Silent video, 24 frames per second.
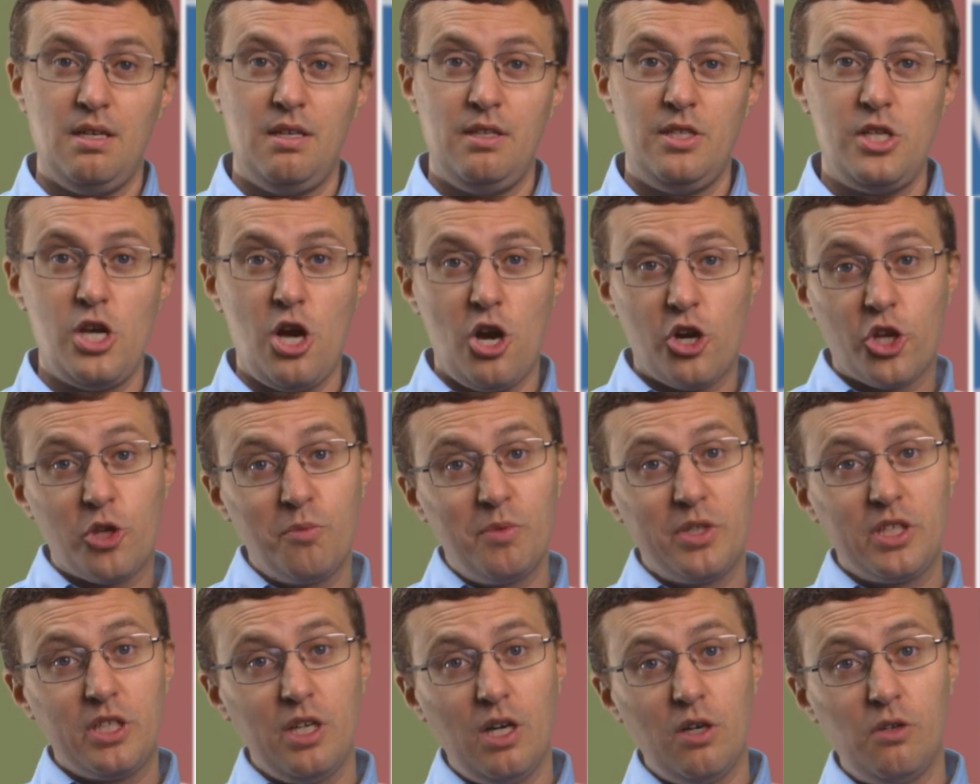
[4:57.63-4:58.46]
The
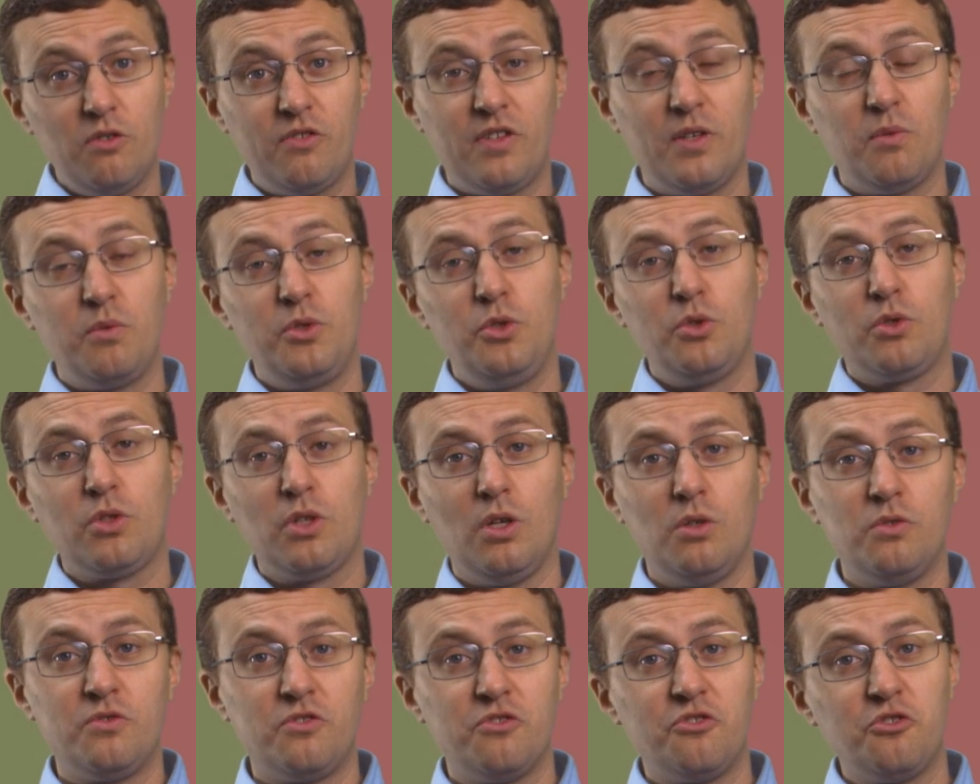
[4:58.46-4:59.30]
argument goes that when you
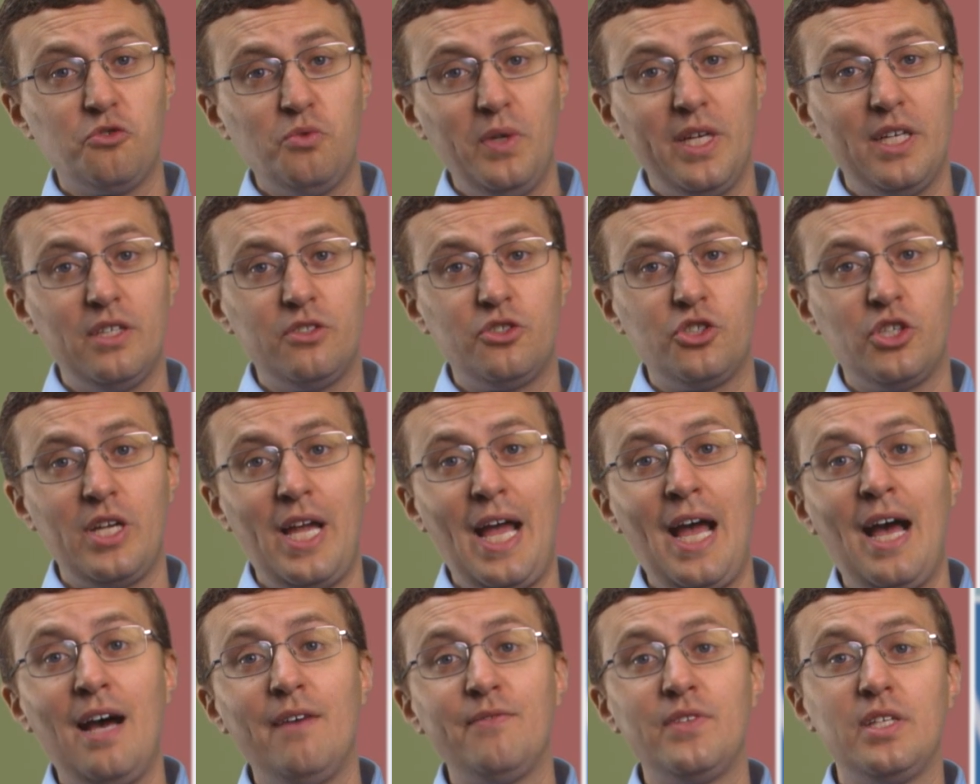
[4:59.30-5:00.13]
close the switch,
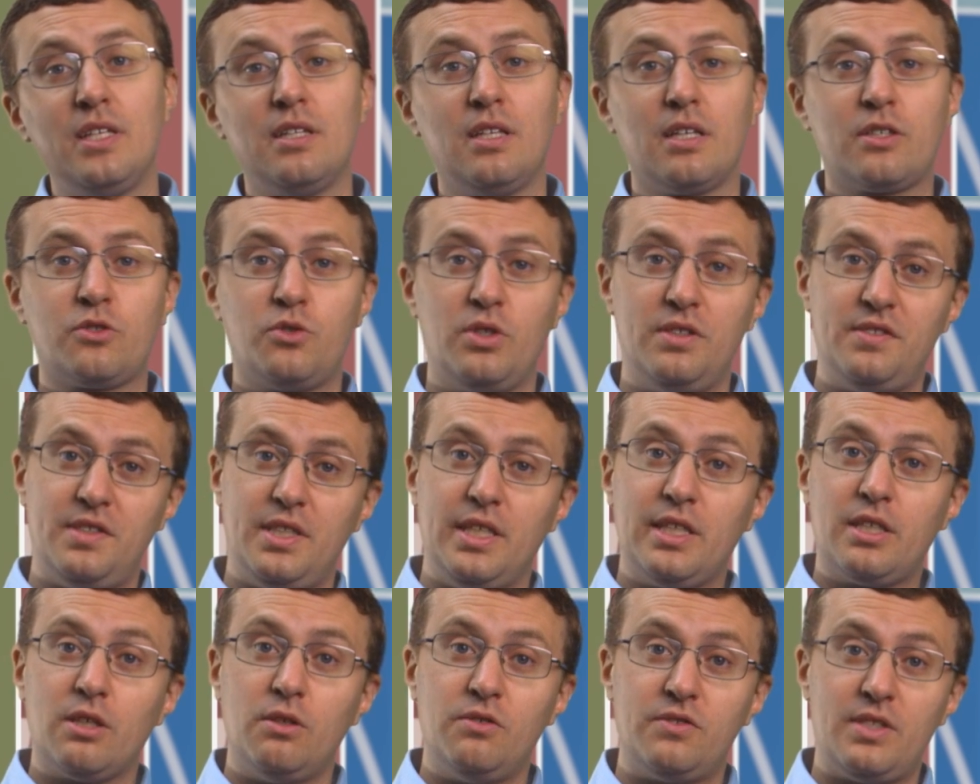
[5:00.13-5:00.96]
half the
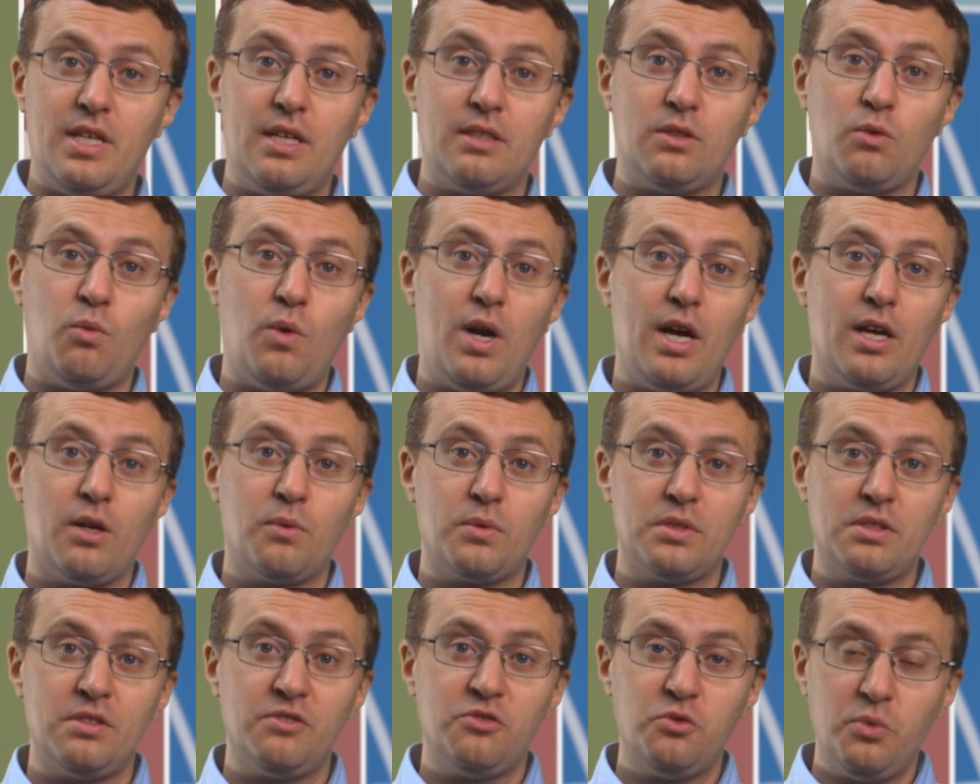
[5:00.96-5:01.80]
electricity goes down the wire
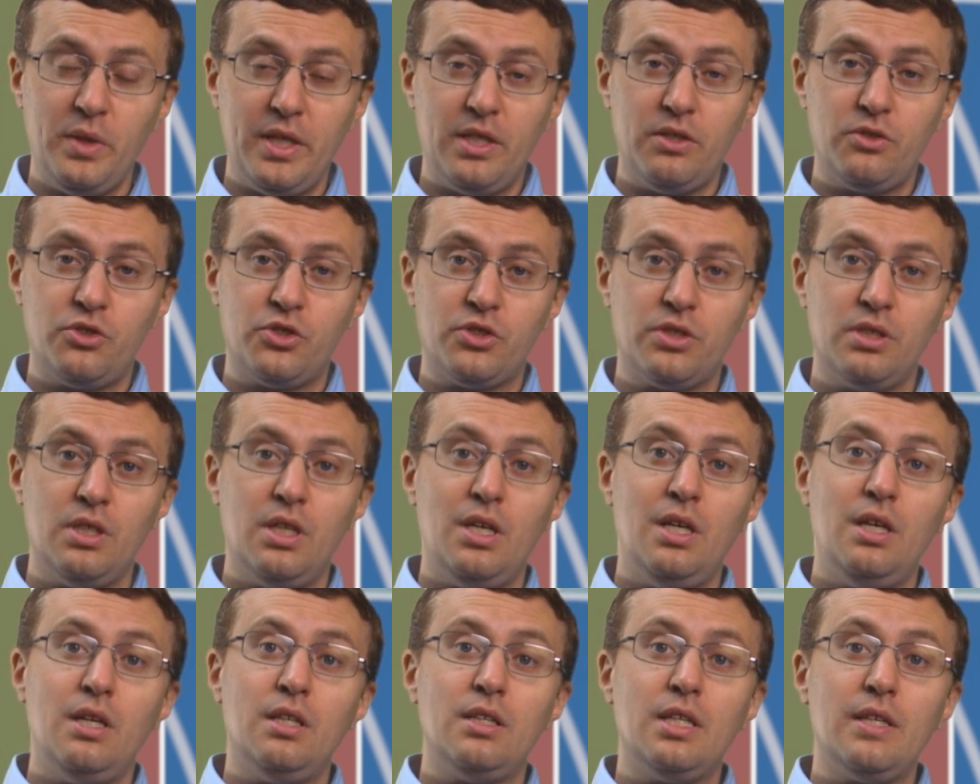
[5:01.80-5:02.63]
with the switch,
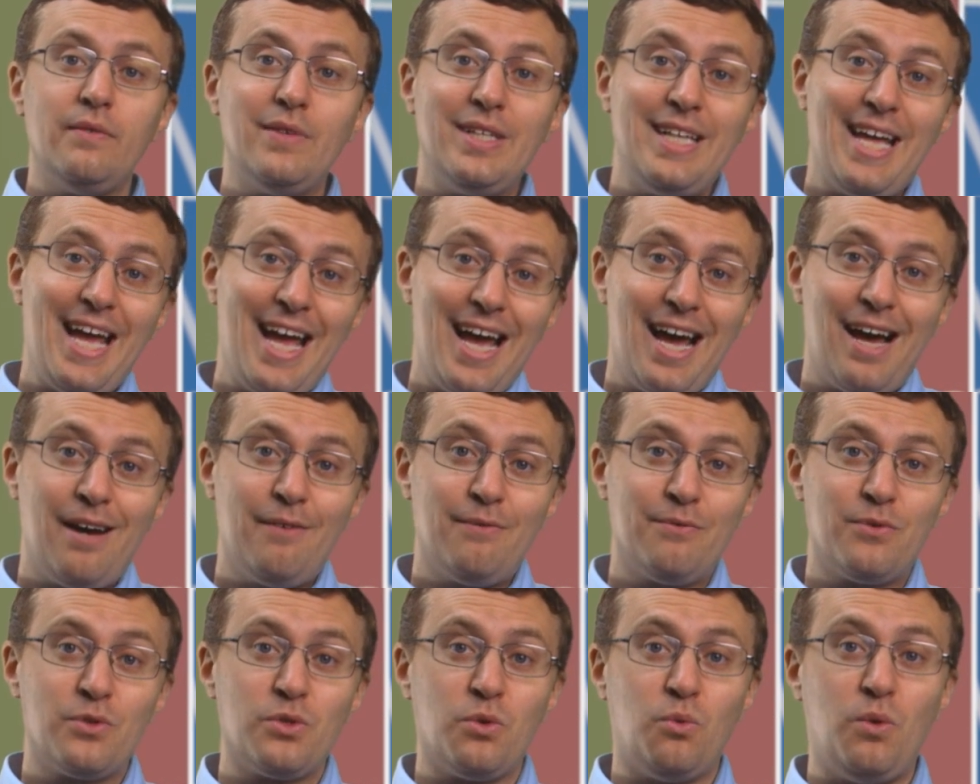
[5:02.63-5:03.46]
leaving half
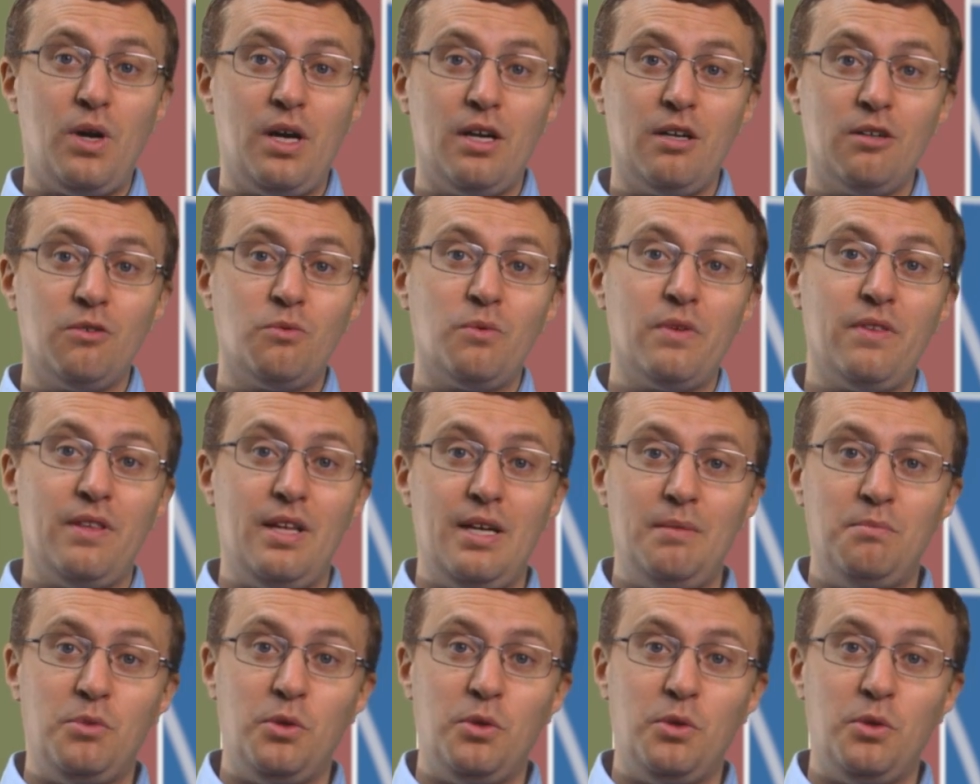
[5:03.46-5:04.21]
for the wire with light